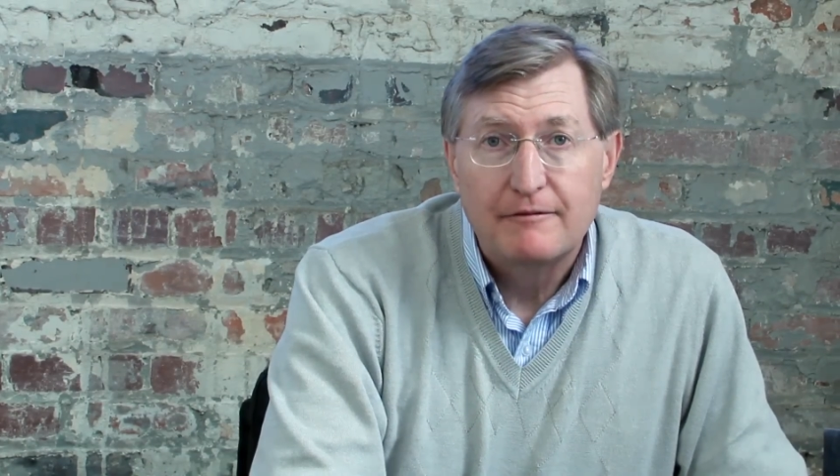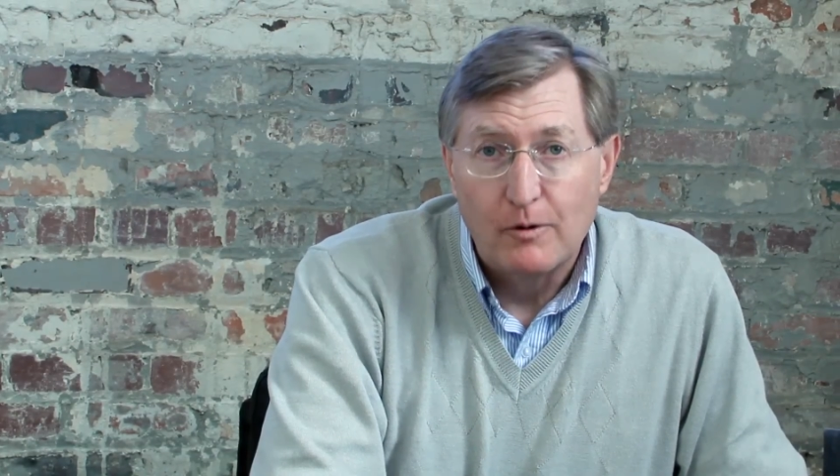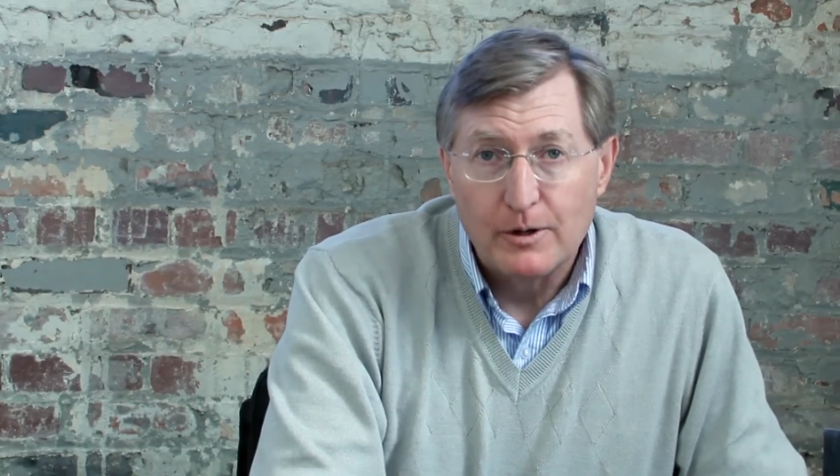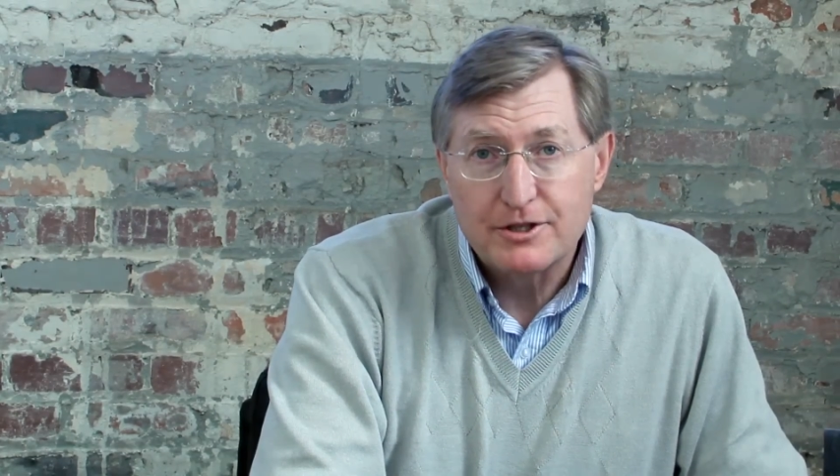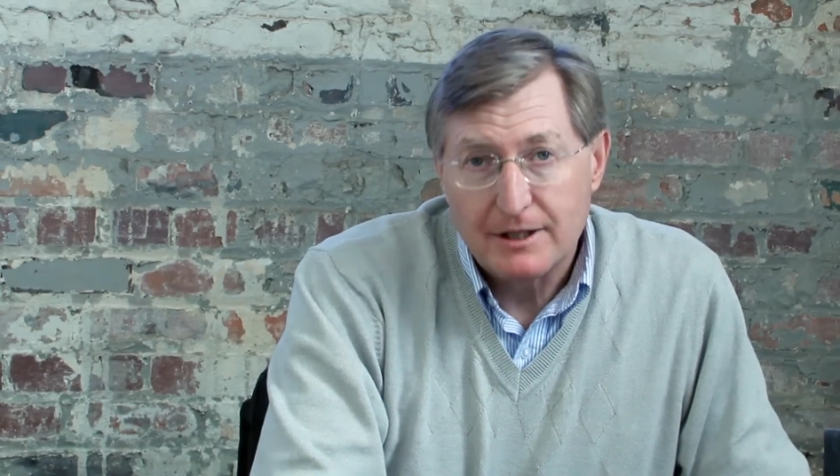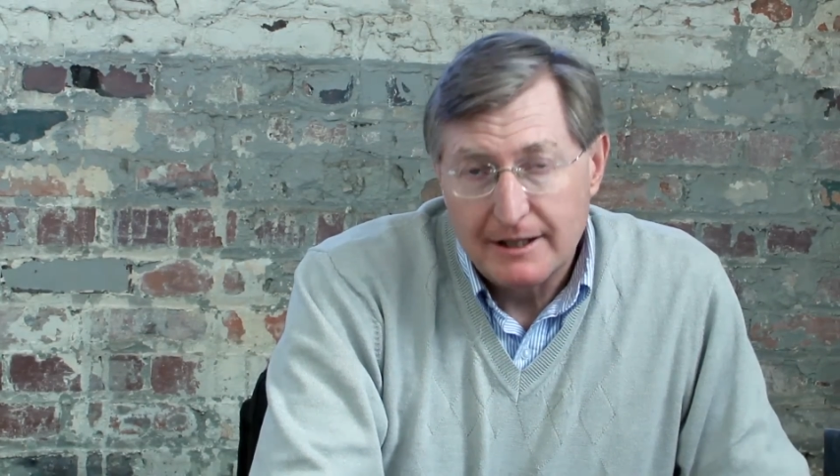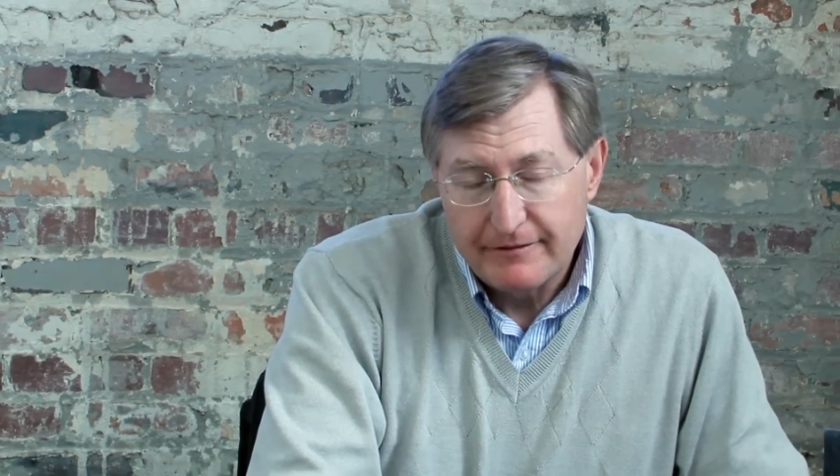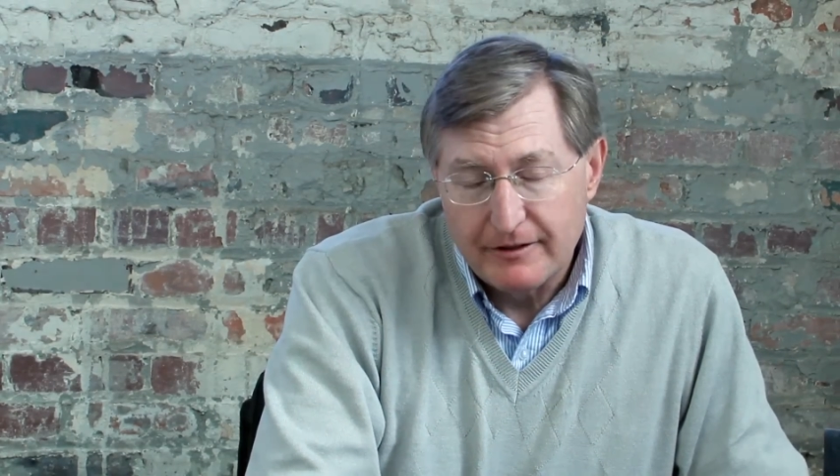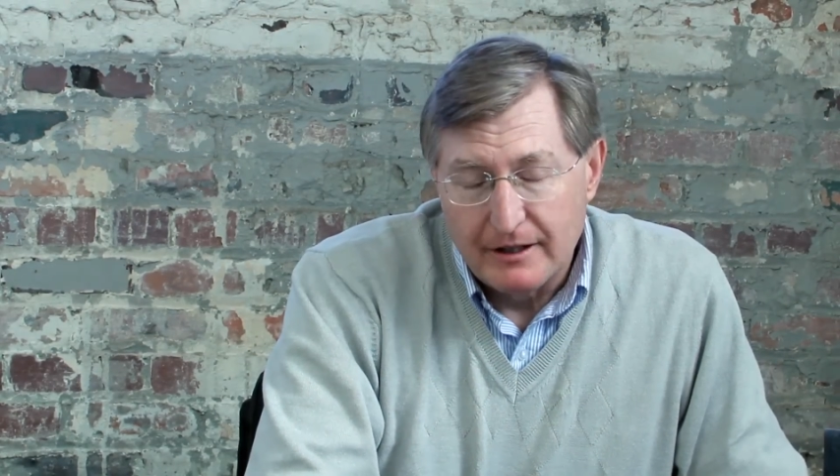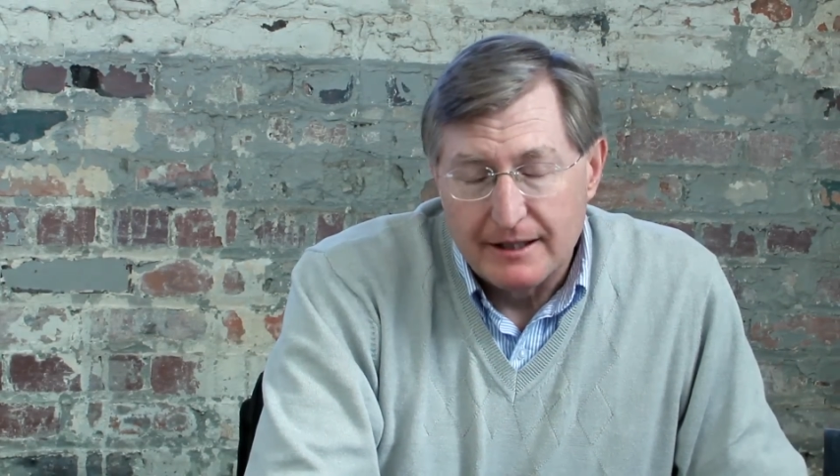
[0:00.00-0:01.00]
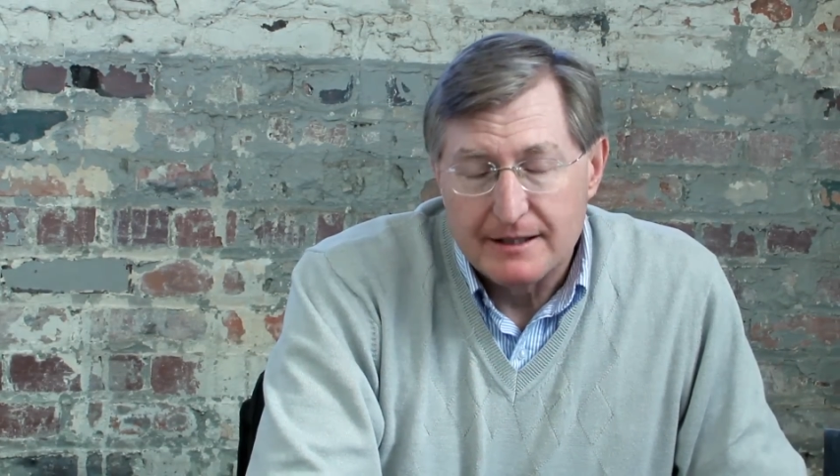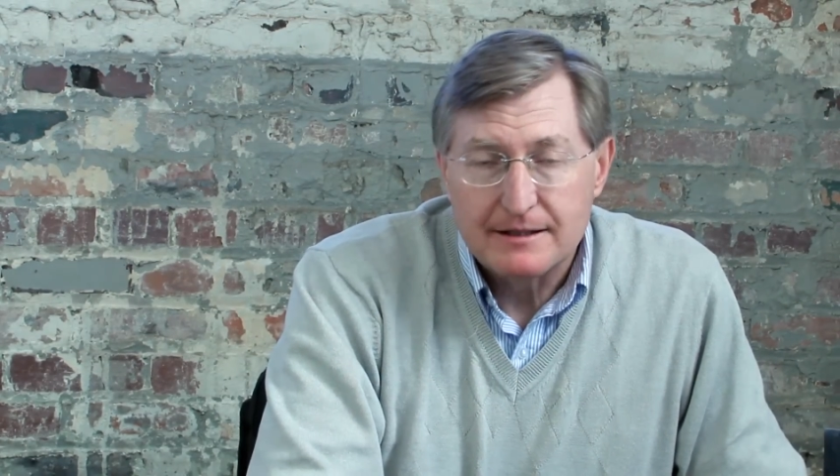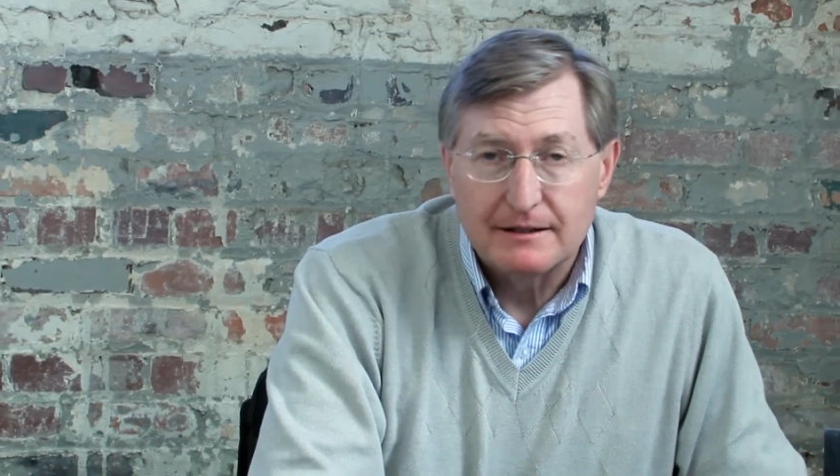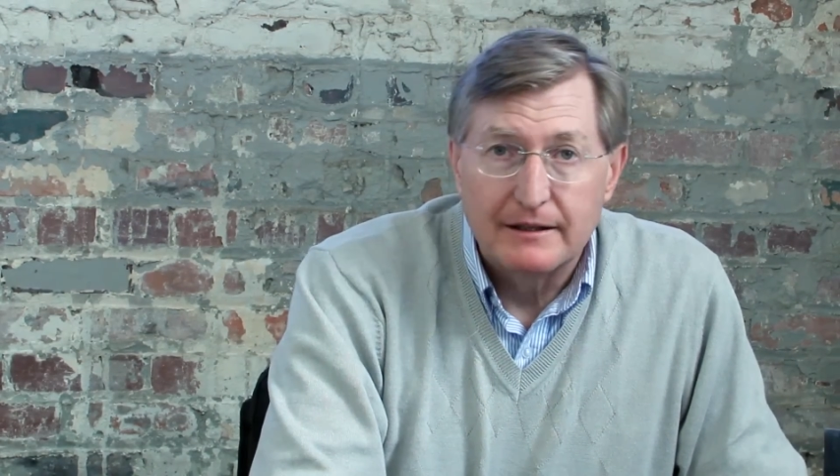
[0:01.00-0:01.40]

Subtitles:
Fortunately for us,